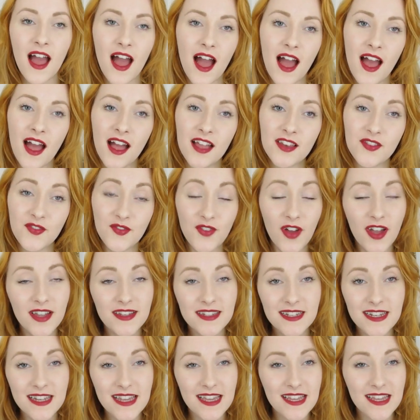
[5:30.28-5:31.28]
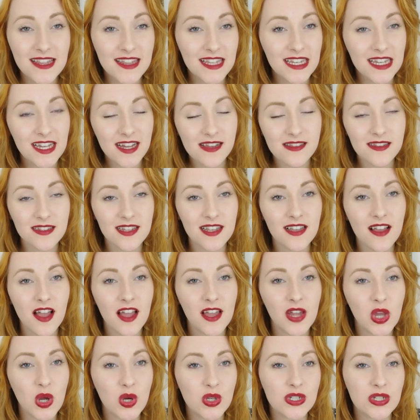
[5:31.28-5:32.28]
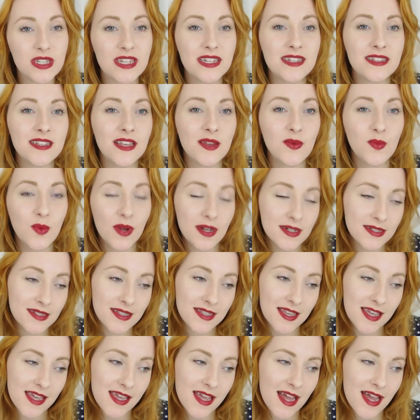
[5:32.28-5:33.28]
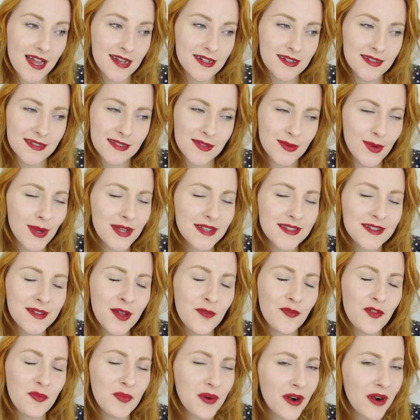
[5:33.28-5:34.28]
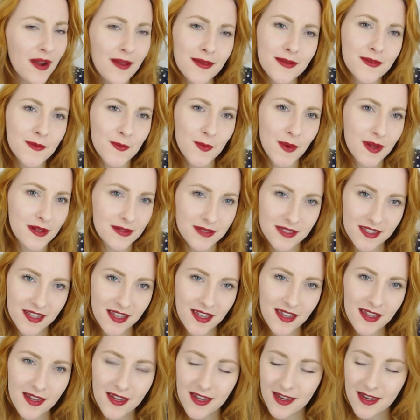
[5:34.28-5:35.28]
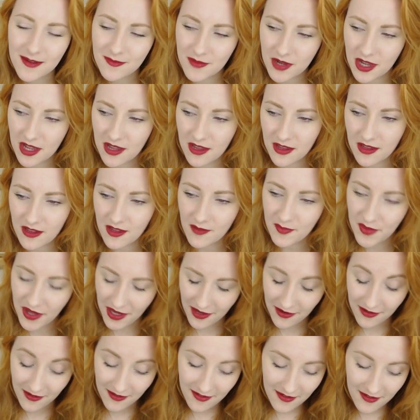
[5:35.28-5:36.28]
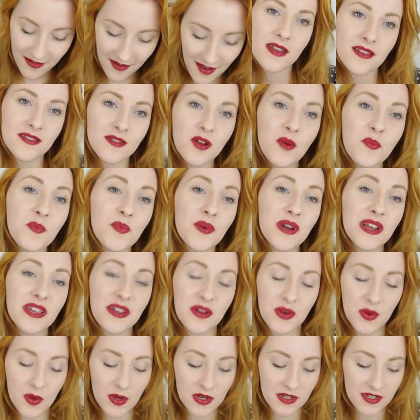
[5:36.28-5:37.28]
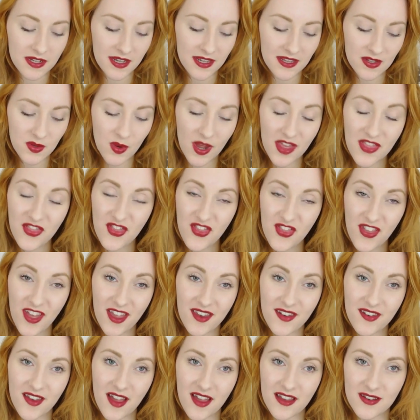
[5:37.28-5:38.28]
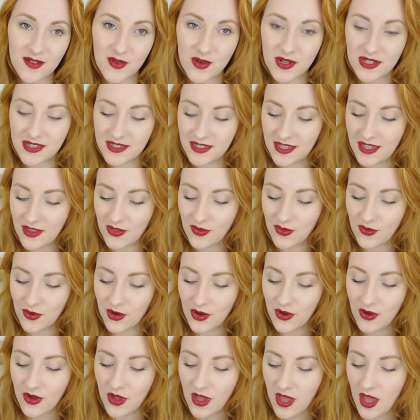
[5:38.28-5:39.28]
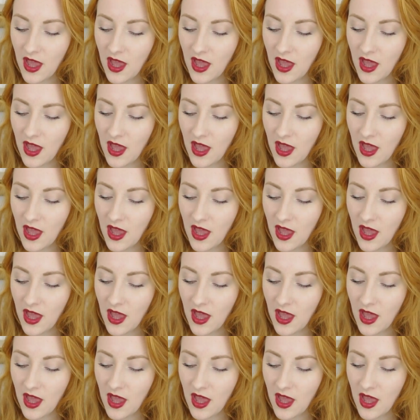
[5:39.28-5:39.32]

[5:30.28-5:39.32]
And finally, the last thing I got is a onesie, and it's quite an overpriced onesie, in my opinion. It's not brilliant quality, it's quite thin and quite see-through,